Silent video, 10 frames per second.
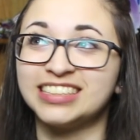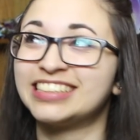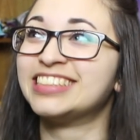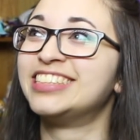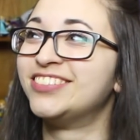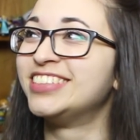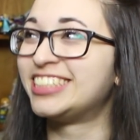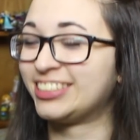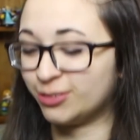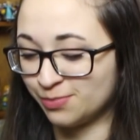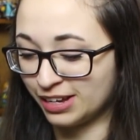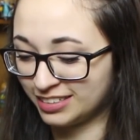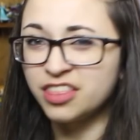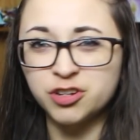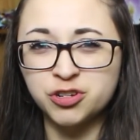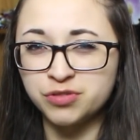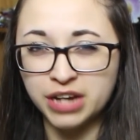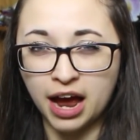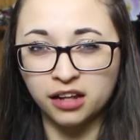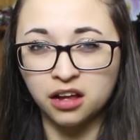I love it so much. There's no
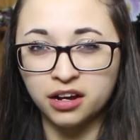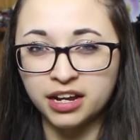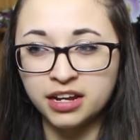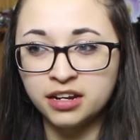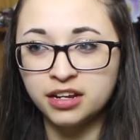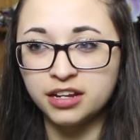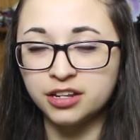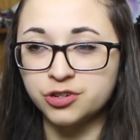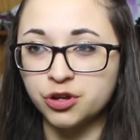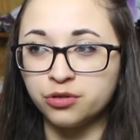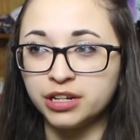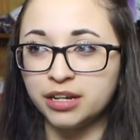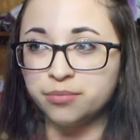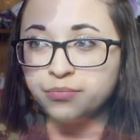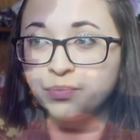dialogue in it. There's only